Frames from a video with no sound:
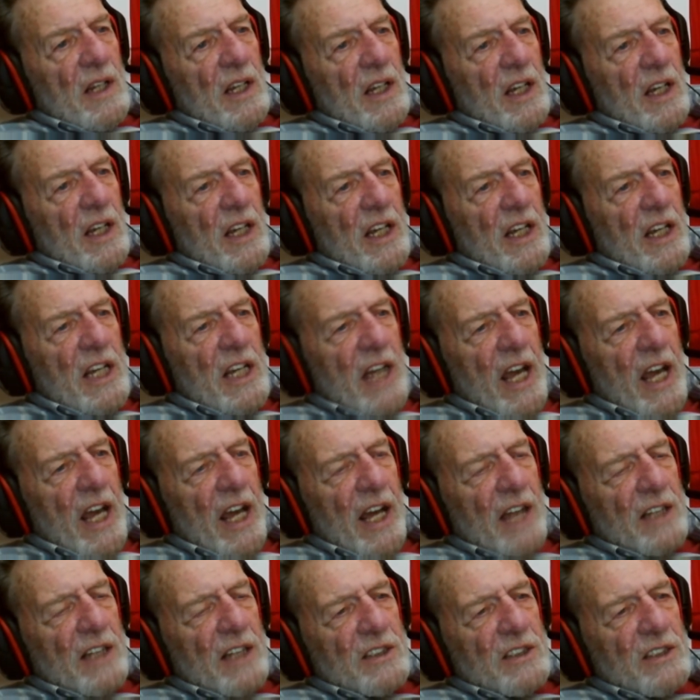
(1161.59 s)
He
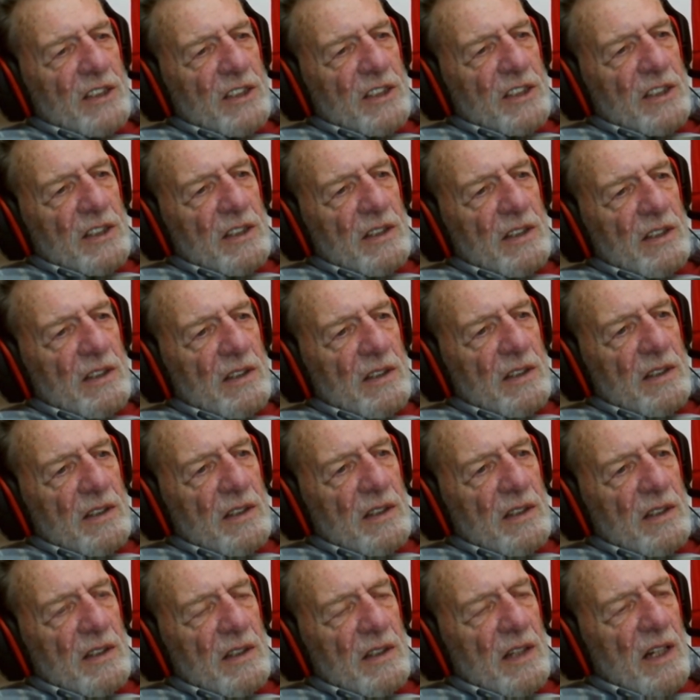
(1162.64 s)
has
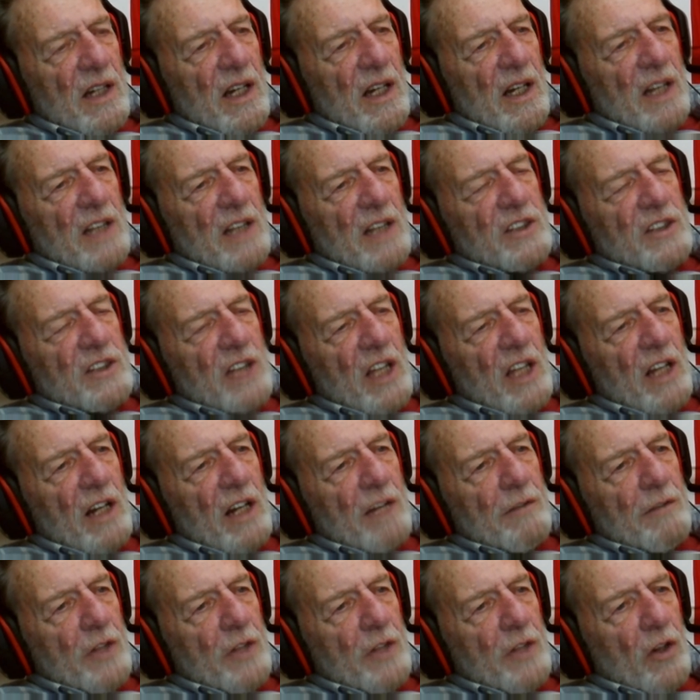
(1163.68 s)
a set
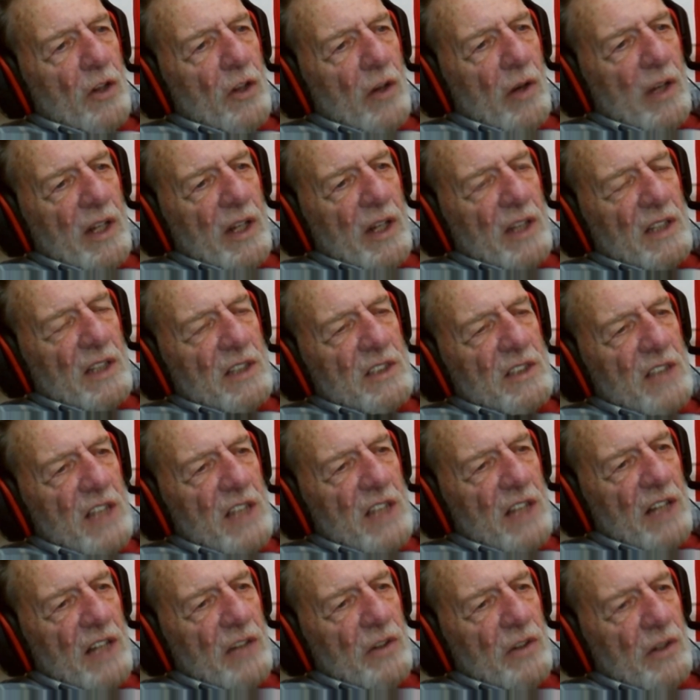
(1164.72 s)
of the Oregon
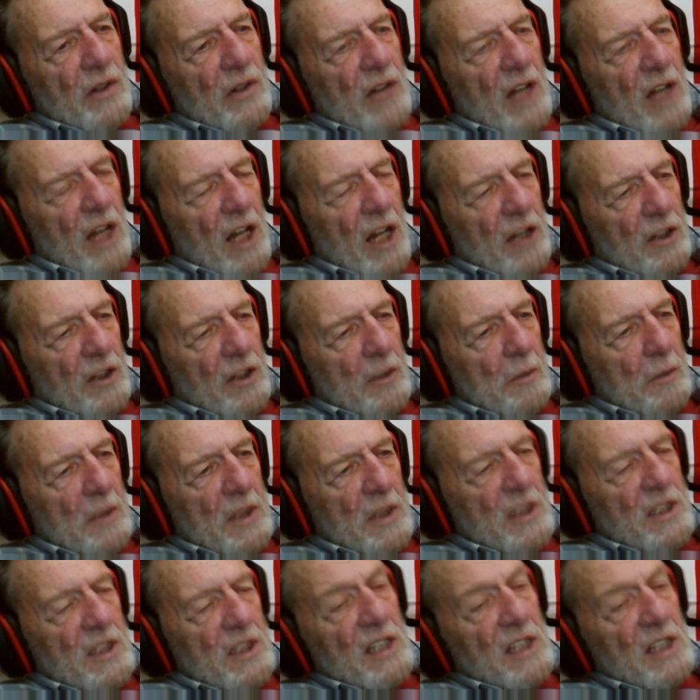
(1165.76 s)
statehood
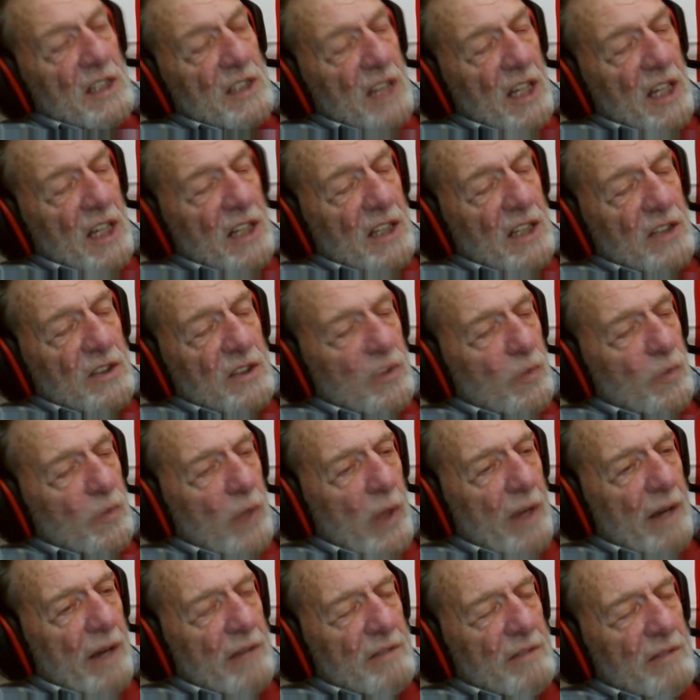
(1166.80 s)
documents, he says.
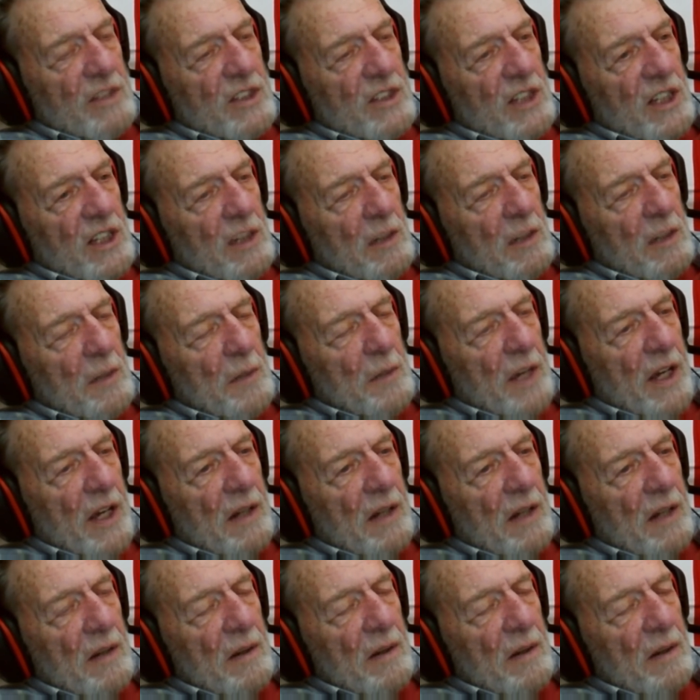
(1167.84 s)
We haven't seen them yet.